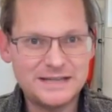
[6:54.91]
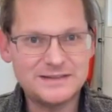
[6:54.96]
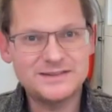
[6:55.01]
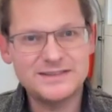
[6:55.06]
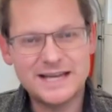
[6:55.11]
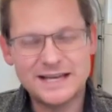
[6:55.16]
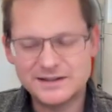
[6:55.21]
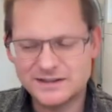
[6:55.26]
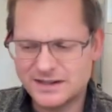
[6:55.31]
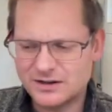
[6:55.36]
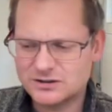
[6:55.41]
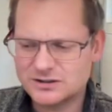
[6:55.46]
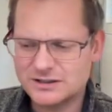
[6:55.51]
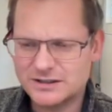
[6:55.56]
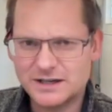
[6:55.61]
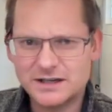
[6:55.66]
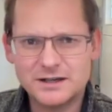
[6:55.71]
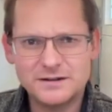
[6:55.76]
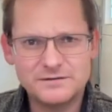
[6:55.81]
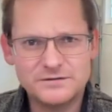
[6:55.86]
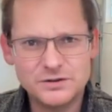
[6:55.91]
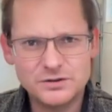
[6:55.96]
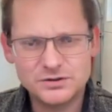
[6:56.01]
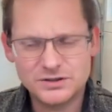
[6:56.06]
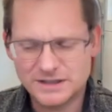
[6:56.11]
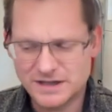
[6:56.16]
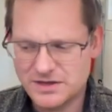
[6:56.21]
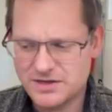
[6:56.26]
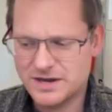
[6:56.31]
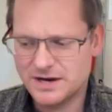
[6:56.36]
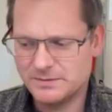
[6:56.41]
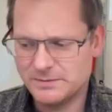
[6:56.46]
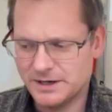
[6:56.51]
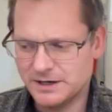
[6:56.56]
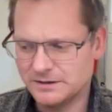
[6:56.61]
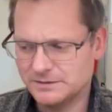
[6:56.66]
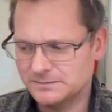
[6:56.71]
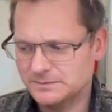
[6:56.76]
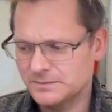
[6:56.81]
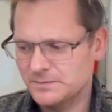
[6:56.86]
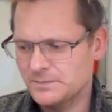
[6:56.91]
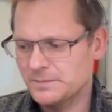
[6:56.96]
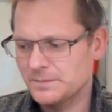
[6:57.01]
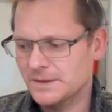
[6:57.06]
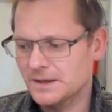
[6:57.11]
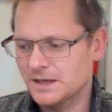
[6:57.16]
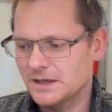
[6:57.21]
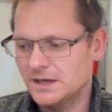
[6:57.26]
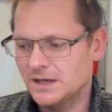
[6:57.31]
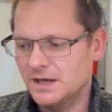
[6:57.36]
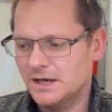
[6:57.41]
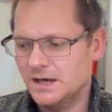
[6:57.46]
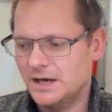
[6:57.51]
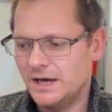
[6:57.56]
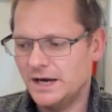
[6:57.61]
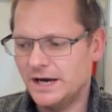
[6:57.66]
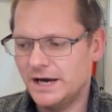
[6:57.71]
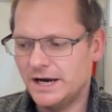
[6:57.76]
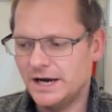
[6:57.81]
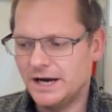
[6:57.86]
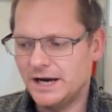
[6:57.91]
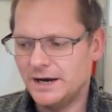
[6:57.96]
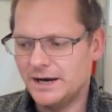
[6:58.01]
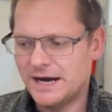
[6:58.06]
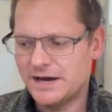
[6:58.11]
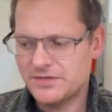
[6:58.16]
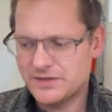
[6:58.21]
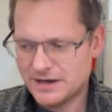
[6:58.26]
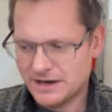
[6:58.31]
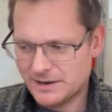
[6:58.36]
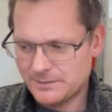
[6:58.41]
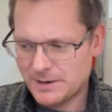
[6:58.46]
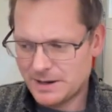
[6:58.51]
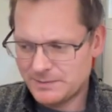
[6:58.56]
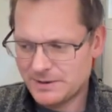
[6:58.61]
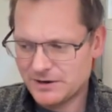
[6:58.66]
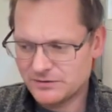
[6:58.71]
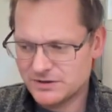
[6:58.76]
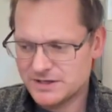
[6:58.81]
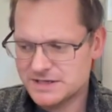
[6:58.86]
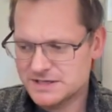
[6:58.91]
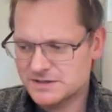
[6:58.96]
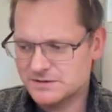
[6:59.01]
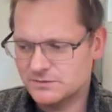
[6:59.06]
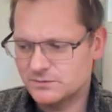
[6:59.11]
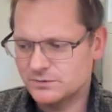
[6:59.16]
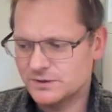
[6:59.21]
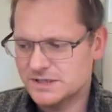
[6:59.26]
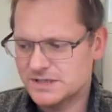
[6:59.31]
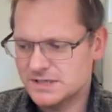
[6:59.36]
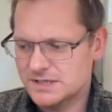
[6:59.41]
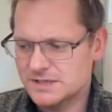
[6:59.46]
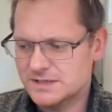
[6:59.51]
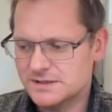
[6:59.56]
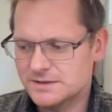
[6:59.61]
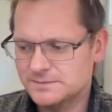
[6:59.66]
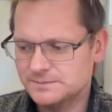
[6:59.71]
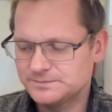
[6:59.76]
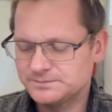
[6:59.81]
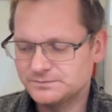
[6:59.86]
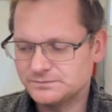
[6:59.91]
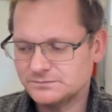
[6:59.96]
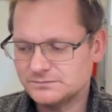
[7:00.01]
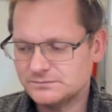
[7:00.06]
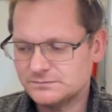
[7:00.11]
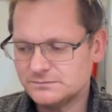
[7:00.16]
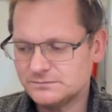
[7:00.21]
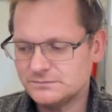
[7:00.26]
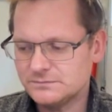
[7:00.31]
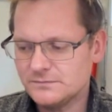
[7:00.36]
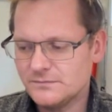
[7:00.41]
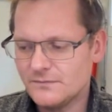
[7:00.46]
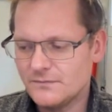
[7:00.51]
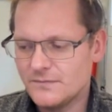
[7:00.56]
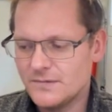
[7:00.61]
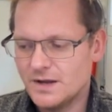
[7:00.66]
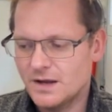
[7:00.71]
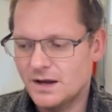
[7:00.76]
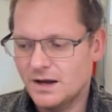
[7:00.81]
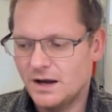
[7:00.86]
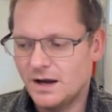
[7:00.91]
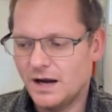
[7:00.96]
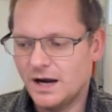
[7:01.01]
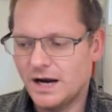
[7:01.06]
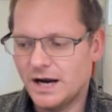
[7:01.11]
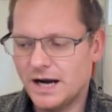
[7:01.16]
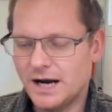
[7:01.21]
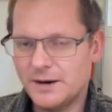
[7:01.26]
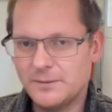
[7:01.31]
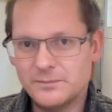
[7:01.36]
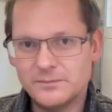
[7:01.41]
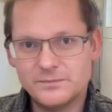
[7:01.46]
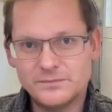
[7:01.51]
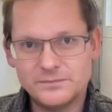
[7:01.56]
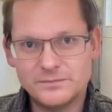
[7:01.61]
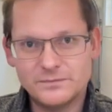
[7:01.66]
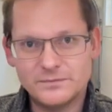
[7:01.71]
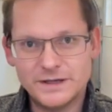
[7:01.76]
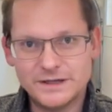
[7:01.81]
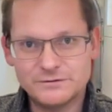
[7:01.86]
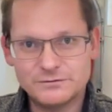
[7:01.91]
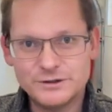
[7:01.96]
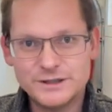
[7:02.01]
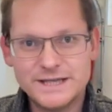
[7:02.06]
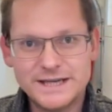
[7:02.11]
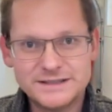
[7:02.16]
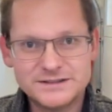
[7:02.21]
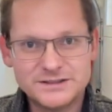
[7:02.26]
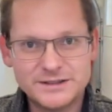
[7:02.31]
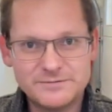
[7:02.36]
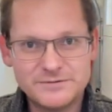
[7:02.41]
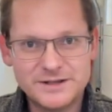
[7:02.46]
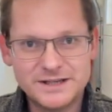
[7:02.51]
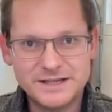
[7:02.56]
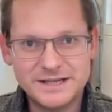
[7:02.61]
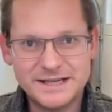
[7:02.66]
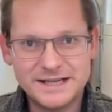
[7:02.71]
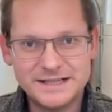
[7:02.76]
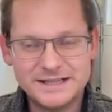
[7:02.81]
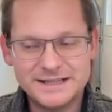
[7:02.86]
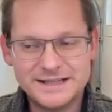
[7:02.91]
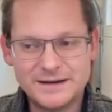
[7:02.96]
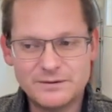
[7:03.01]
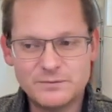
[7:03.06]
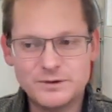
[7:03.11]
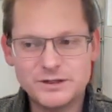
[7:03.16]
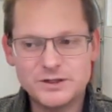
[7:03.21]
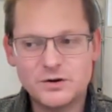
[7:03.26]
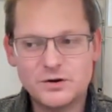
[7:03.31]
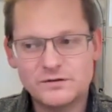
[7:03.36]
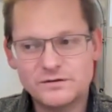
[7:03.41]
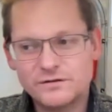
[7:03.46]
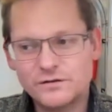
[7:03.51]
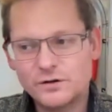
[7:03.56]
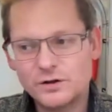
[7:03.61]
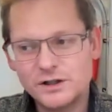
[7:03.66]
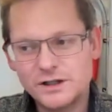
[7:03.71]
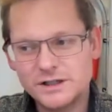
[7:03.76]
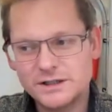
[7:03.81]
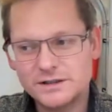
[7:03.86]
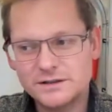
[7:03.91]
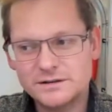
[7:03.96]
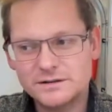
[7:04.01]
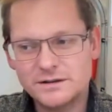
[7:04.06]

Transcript: and, and there's a lot of confusion i think about it uh, about this which is uh, if we get something in that we don't fully